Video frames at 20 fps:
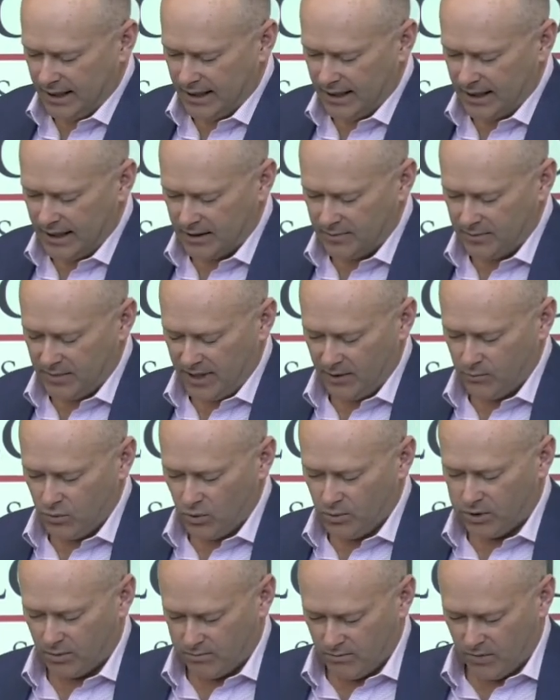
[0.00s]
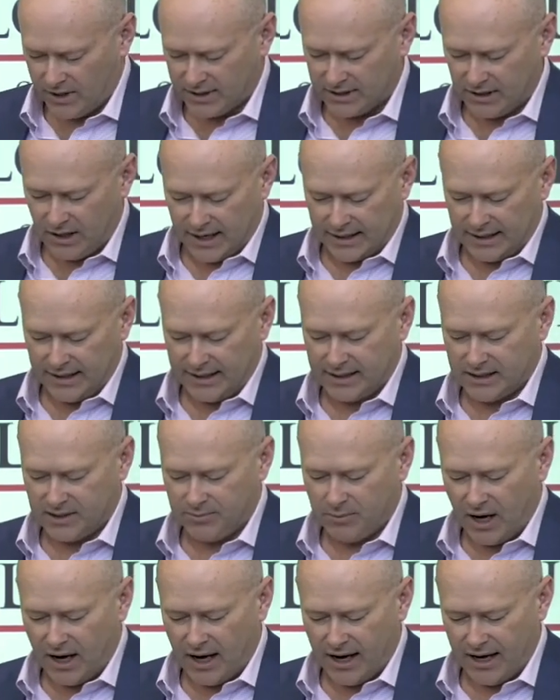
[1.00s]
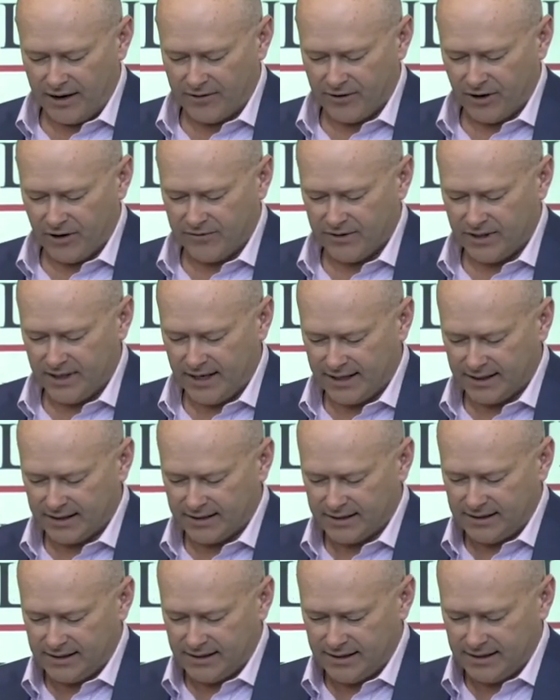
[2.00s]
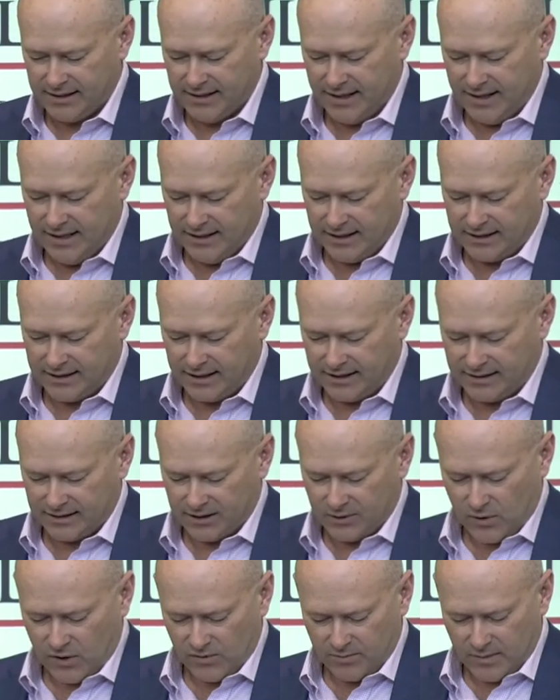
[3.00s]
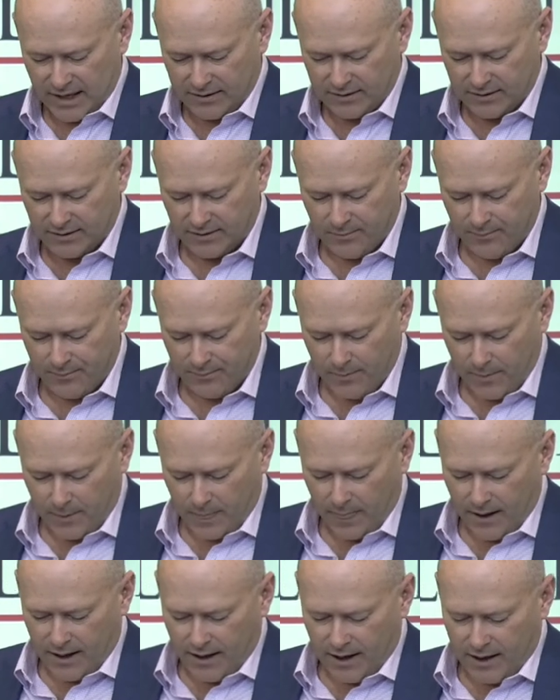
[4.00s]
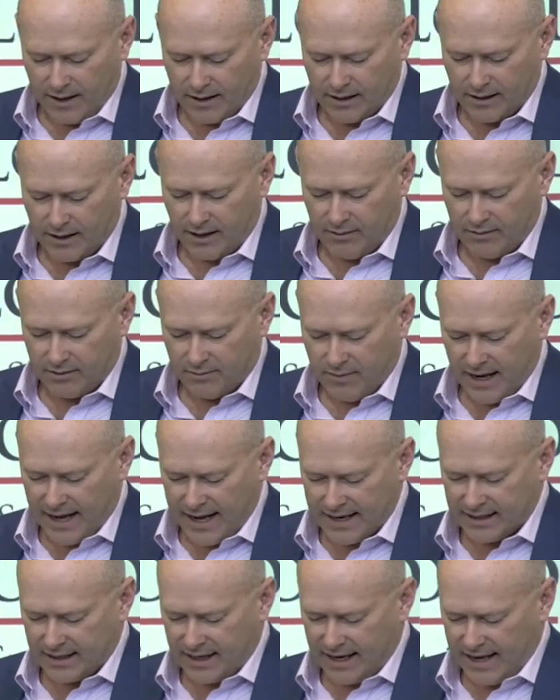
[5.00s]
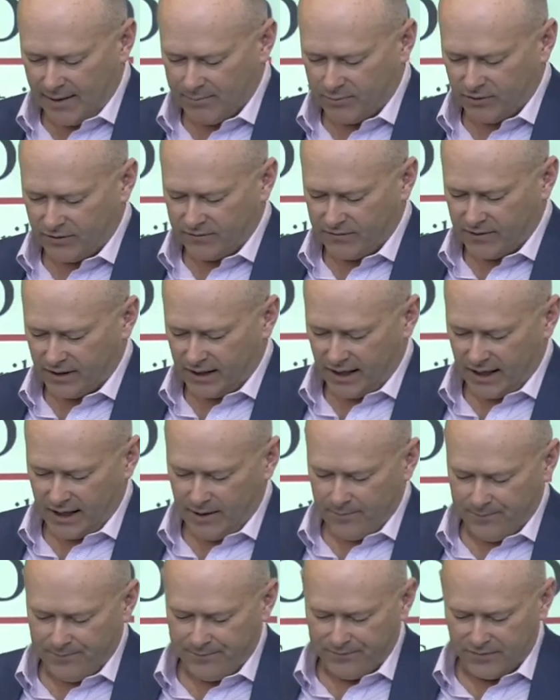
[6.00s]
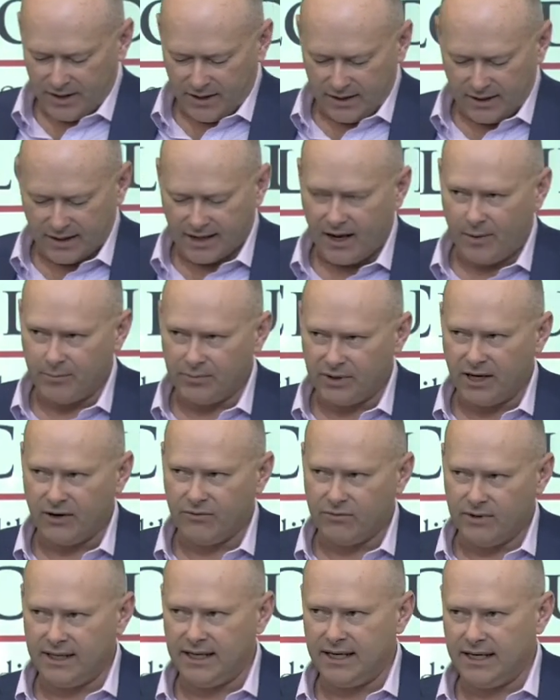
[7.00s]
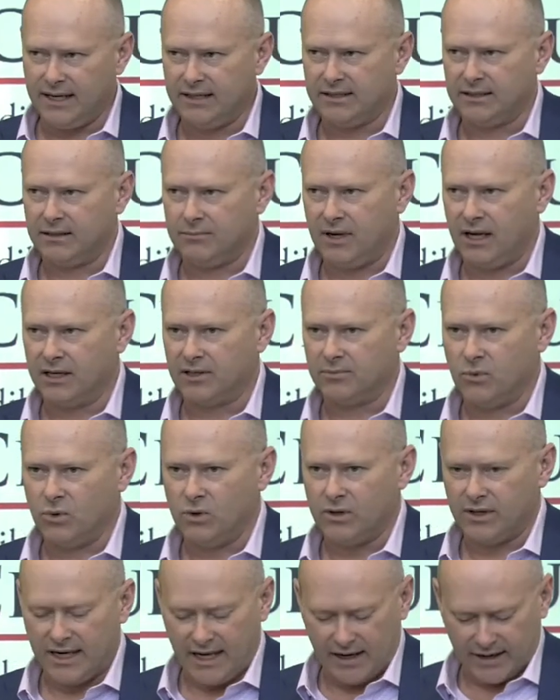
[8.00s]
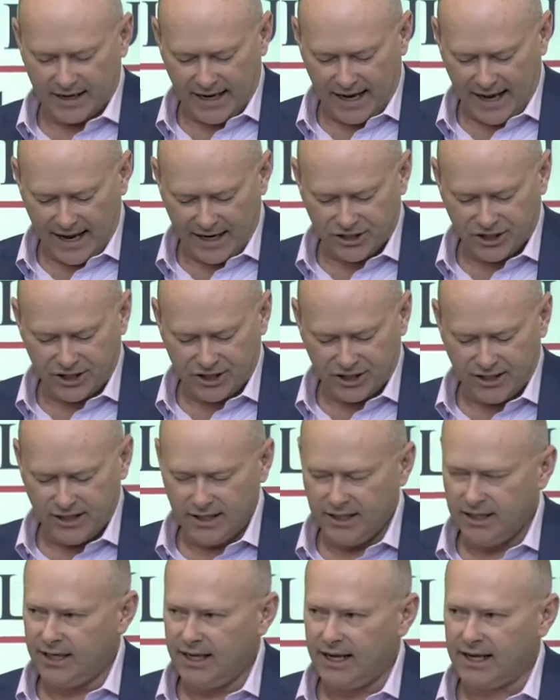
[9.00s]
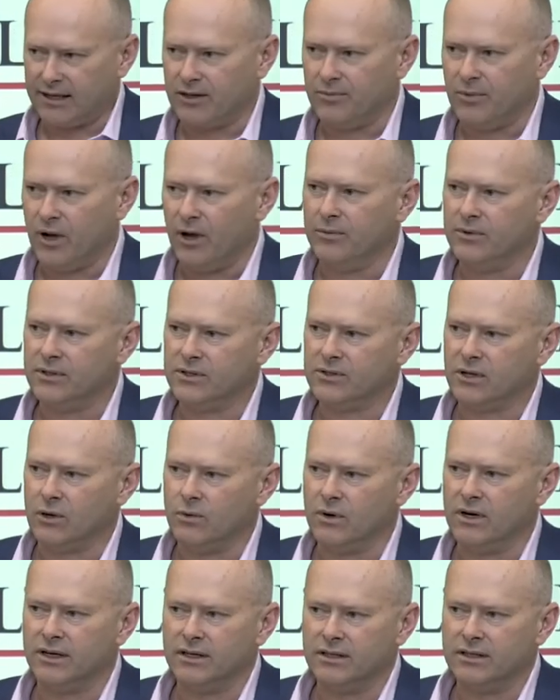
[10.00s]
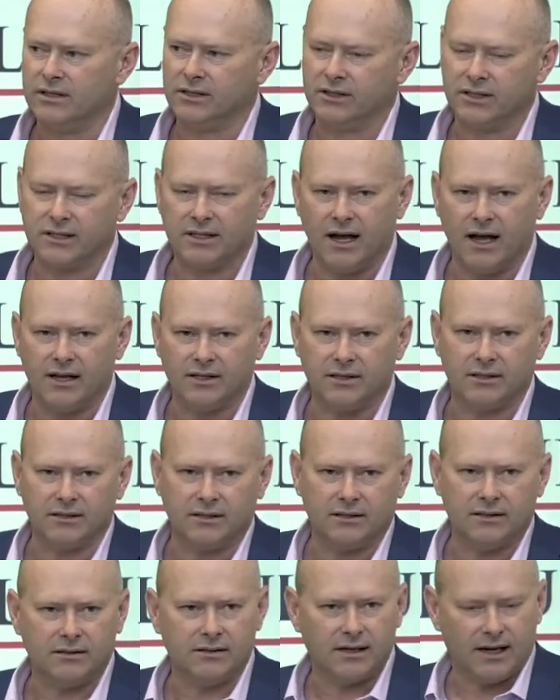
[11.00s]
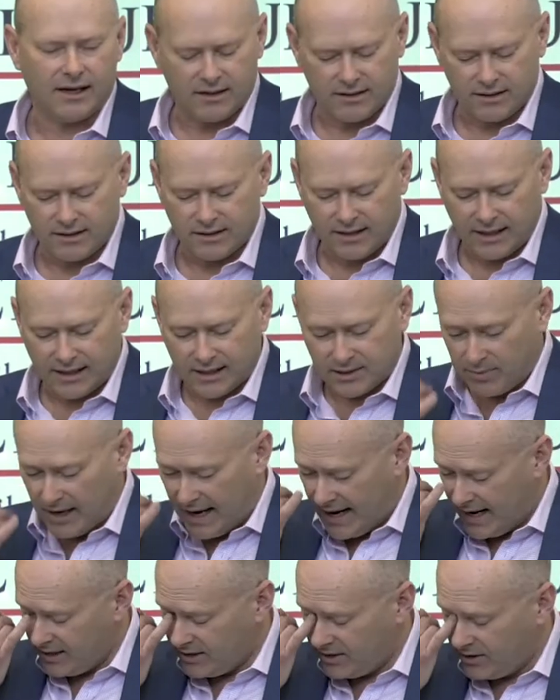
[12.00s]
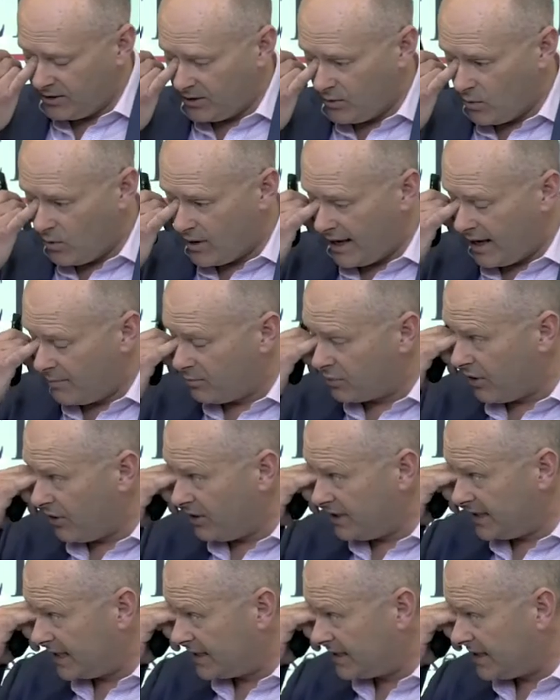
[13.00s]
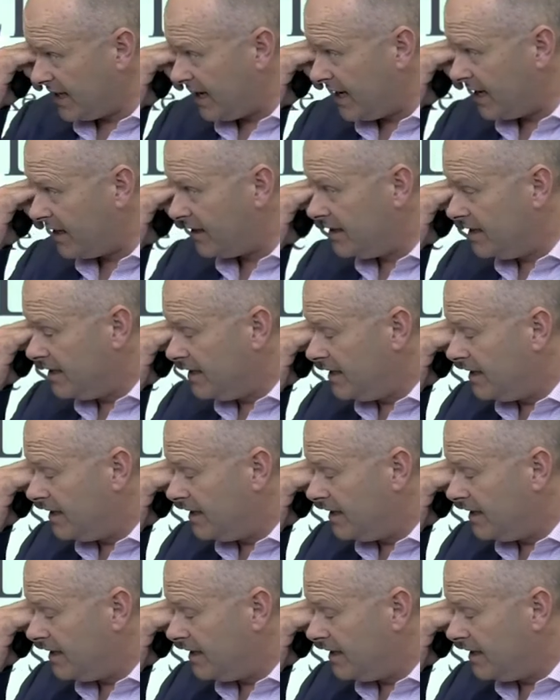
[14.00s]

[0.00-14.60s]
um, and will most likely expire over the next uh, six to 12 months. The, the market cap of the, the company really isn't much more than our cash at the moment. So I want to discuss and, and explain to you what our projects are